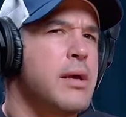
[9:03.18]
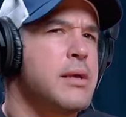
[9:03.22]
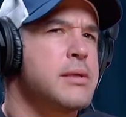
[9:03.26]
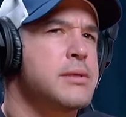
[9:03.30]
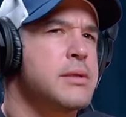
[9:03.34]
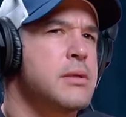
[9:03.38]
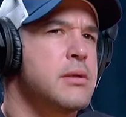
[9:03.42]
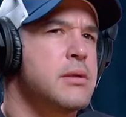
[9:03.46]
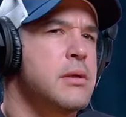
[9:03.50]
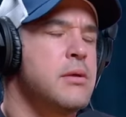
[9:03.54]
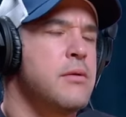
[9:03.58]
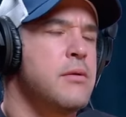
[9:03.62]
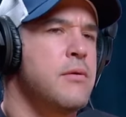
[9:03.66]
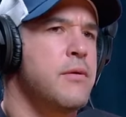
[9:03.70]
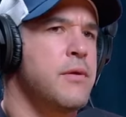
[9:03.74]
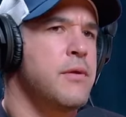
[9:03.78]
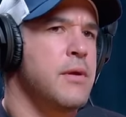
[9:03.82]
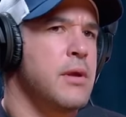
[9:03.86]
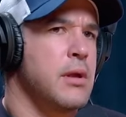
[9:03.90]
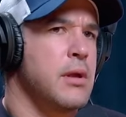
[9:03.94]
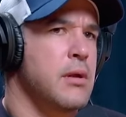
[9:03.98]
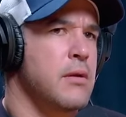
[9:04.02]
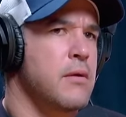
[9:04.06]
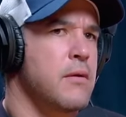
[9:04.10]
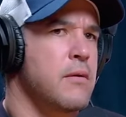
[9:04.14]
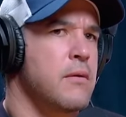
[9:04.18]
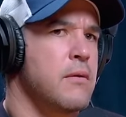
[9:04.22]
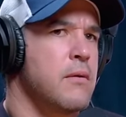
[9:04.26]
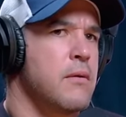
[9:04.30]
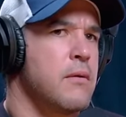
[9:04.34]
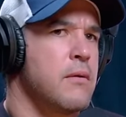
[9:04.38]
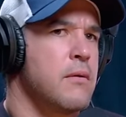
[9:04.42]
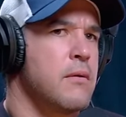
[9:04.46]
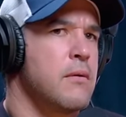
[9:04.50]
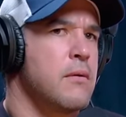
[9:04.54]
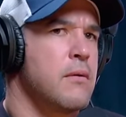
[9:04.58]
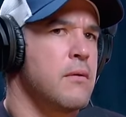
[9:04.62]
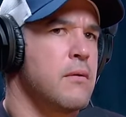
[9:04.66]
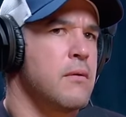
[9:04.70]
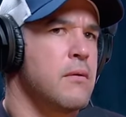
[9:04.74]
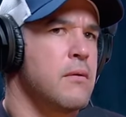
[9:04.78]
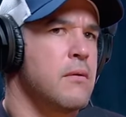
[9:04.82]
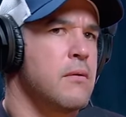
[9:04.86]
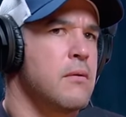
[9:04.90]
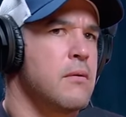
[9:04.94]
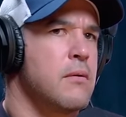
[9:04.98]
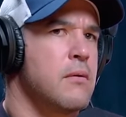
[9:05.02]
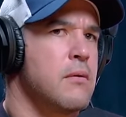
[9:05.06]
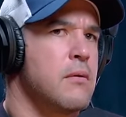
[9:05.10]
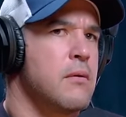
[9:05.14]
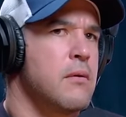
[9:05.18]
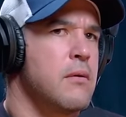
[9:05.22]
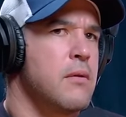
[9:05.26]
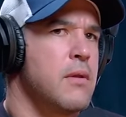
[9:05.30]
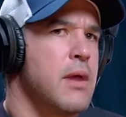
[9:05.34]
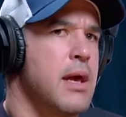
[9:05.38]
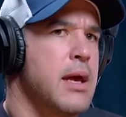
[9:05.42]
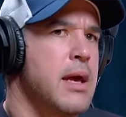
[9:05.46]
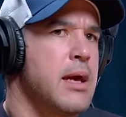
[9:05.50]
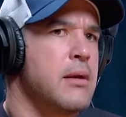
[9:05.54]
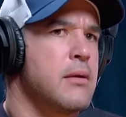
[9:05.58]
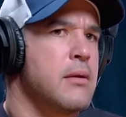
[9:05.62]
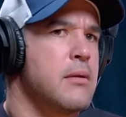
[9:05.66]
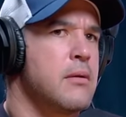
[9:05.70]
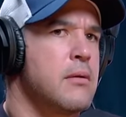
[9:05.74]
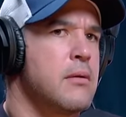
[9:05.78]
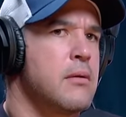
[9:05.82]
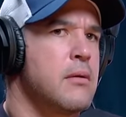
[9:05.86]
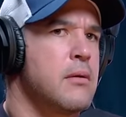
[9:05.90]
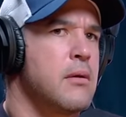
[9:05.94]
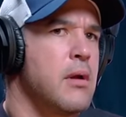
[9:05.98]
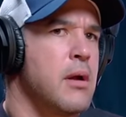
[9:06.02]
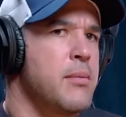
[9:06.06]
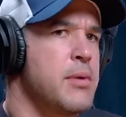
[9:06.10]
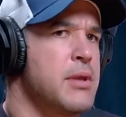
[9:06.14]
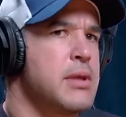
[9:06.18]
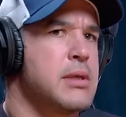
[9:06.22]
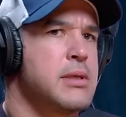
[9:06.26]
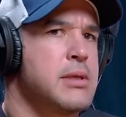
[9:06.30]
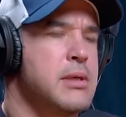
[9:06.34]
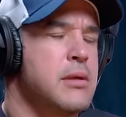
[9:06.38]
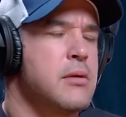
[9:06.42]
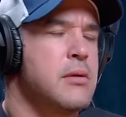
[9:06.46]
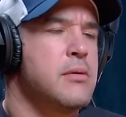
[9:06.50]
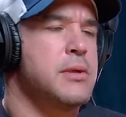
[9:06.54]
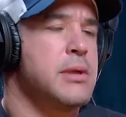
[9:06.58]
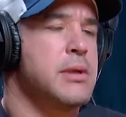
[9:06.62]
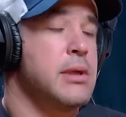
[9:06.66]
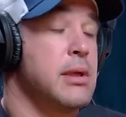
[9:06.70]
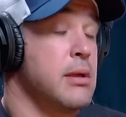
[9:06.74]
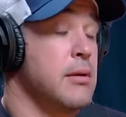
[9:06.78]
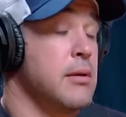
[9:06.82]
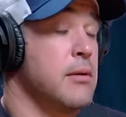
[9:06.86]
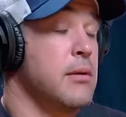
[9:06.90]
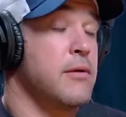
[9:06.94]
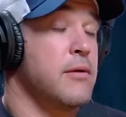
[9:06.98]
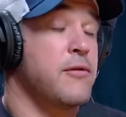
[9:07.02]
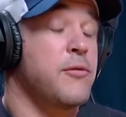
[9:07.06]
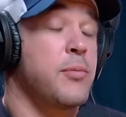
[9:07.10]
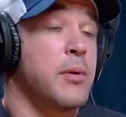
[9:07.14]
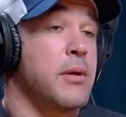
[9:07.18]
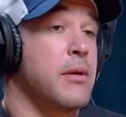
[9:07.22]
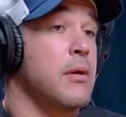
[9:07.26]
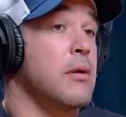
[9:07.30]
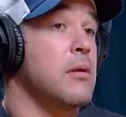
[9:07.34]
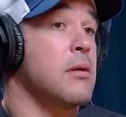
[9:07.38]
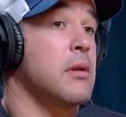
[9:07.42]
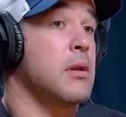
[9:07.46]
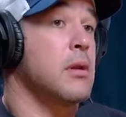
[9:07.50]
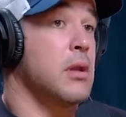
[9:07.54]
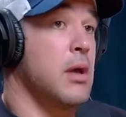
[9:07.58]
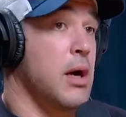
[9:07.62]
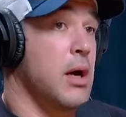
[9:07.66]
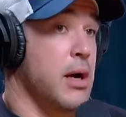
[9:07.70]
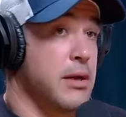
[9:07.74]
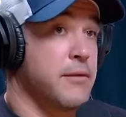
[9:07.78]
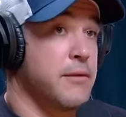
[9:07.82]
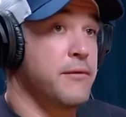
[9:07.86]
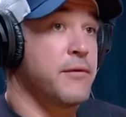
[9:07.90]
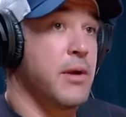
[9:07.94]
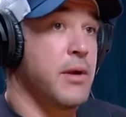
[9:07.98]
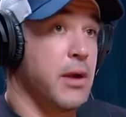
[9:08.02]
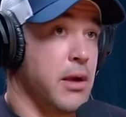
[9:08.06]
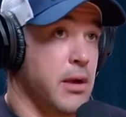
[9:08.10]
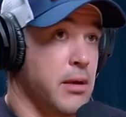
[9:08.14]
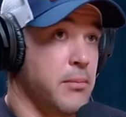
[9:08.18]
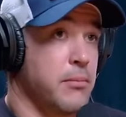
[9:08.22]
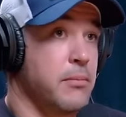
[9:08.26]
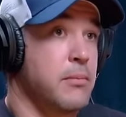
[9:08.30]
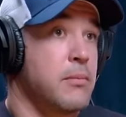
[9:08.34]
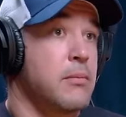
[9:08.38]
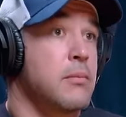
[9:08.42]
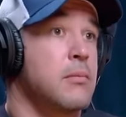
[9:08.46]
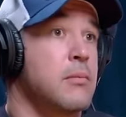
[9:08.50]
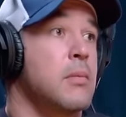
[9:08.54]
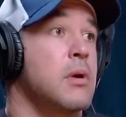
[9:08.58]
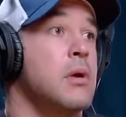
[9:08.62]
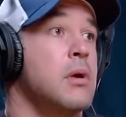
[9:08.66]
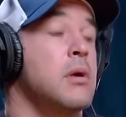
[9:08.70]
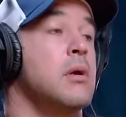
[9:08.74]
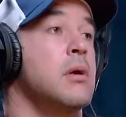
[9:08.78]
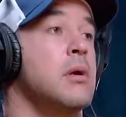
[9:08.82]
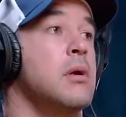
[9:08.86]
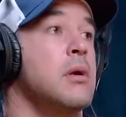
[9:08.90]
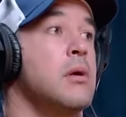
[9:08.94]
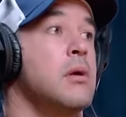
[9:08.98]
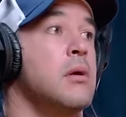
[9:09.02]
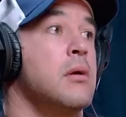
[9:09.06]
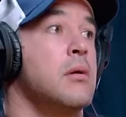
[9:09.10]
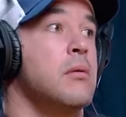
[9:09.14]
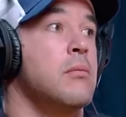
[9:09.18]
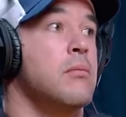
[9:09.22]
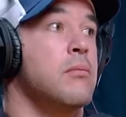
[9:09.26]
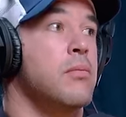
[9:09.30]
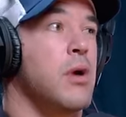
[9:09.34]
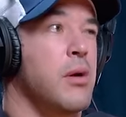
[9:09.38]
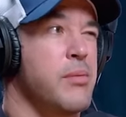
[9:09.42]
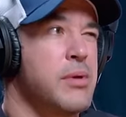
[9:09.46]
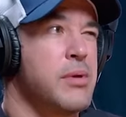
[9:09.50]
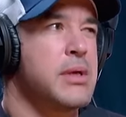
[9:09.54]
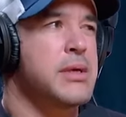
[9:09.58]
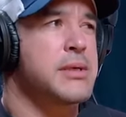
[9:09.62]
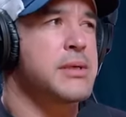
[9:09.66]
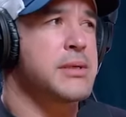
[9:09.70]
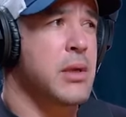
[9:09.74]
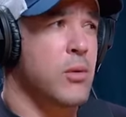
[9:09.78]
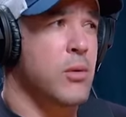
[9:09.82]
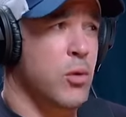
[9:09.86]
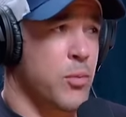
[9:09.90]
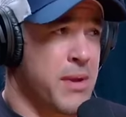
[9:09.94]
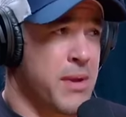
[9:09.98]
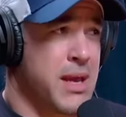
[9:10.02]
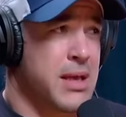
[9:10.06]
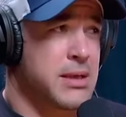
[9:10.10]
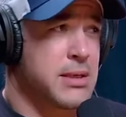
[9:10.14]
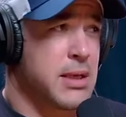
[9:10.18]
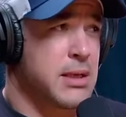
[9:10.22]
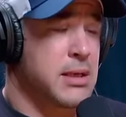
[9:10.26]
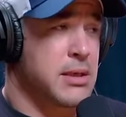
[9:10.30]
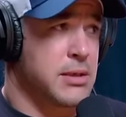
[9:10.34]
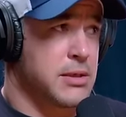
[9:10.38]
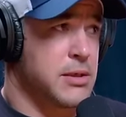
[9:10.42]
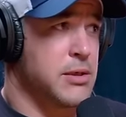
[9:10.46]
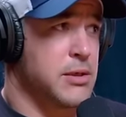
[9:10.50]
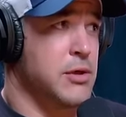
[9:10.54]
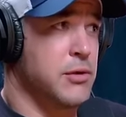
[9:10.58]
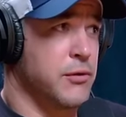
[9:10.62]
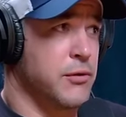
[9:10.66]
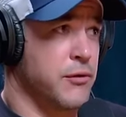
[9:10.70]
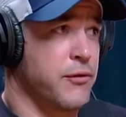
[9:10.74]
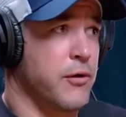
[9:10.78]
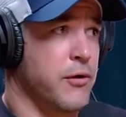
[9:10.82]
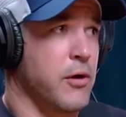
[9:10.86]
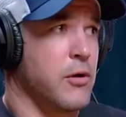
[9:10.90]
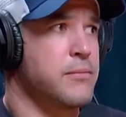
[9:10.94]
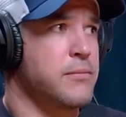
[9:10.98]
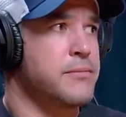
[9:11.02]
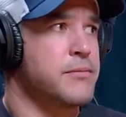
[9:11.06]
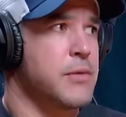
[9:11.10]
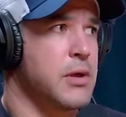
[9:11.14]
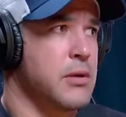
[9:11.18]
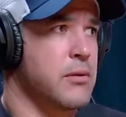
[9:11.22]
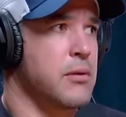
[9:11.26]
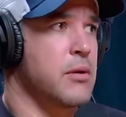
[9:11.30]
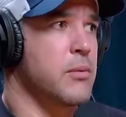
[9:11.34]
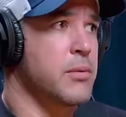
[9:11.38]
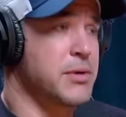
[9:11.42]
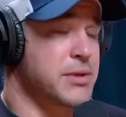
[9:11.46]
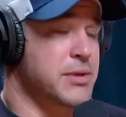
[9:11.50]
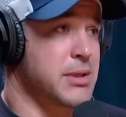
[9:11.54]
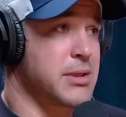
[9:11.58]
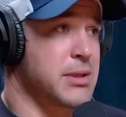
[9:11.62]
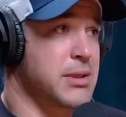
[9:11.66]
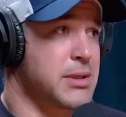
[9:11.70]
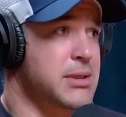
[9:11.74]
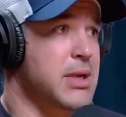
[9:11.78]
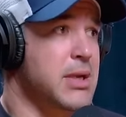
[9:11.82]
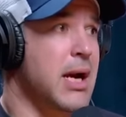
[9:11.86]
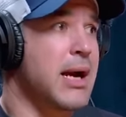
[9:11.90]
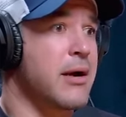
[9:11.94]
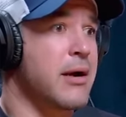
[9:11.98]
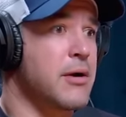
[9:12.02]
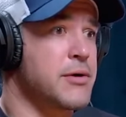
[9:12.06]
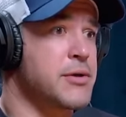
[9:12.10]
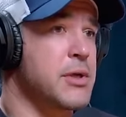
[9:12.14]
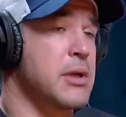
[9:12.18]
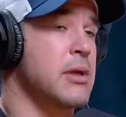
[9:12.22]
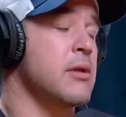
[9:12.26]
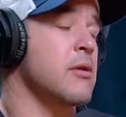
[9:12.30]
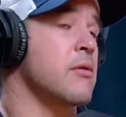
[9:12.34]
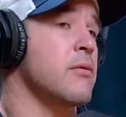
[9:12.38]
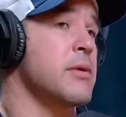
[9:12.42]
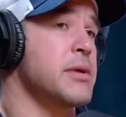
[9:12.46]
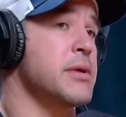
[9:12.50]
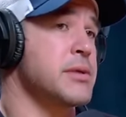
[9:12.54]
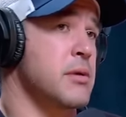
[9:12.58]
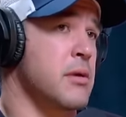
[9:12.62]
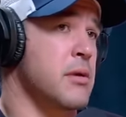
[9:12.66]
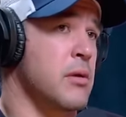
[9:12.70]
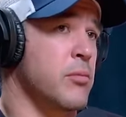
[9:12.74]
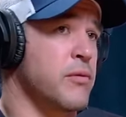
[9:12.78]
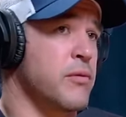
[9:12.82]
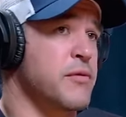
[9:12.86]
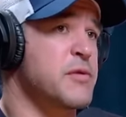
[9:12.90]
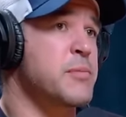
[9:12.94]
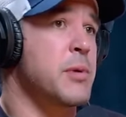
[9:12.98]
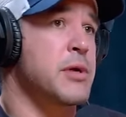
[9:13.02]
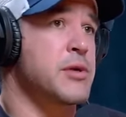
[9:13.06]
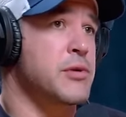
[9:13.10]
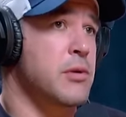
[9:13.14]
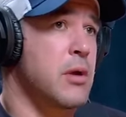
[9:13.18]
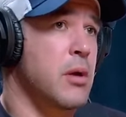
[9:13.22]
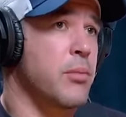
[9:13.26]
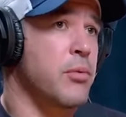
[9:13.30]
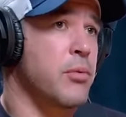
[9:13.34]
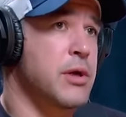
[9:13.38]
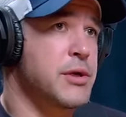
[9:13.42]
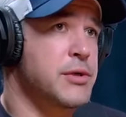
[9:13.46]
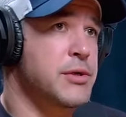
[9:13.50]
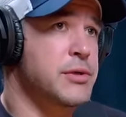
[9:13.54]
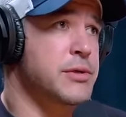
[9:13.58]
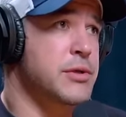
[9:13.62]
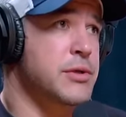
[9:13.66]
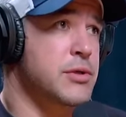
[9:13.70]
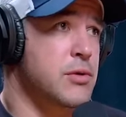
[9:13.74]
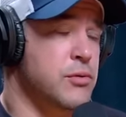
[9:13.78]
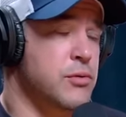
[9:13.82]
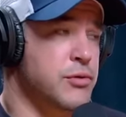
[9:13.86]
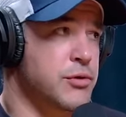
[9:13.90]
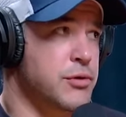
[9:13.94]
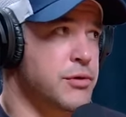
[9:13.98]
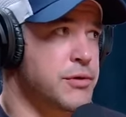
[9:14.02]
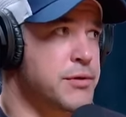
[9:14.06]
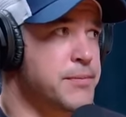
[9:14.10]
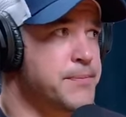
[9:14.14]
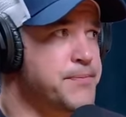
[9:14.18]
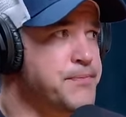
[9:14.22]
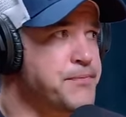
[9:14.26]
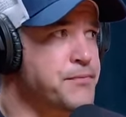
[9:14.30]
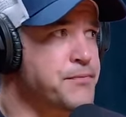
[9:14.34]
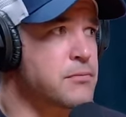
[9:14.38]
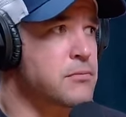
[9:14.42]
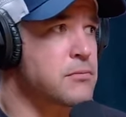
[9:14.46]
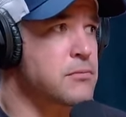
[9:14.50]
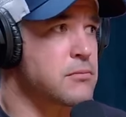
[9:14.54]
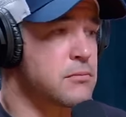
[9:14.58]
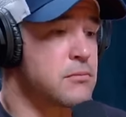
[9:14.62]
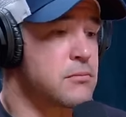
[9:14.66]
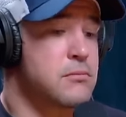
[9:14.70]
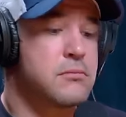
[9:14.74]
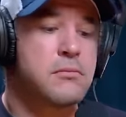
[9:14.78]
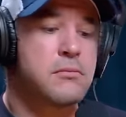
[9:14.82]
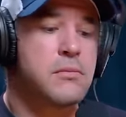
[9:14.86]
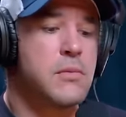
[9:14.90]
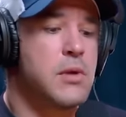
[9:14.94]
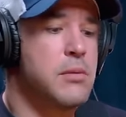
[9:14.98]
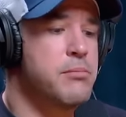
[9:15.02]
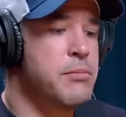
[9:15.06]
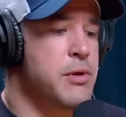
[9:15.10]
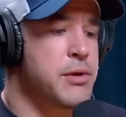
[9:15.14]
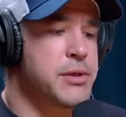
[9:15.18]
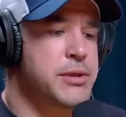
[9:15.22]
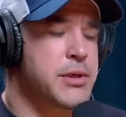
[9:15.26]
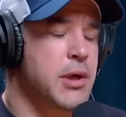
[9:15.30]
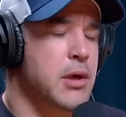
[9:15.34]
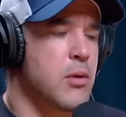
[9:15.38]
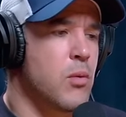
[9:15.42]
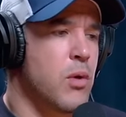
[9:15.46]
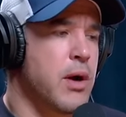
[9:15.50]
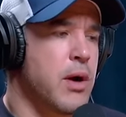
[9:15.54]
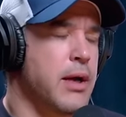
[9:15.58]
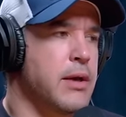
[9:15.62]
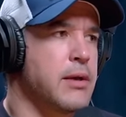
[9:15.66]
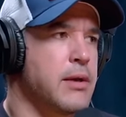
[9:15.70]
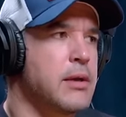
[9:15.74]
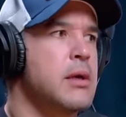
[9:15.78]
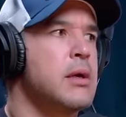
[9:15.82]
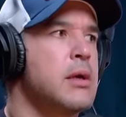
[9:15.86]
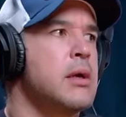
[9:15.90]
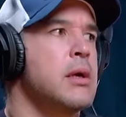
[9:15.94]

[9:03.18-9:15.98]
is it that you think that? I mean, the DoD has spent a lot of time, probably because they were mandated to do so. There was a desire to increase the number of special operations soldiers, military wide.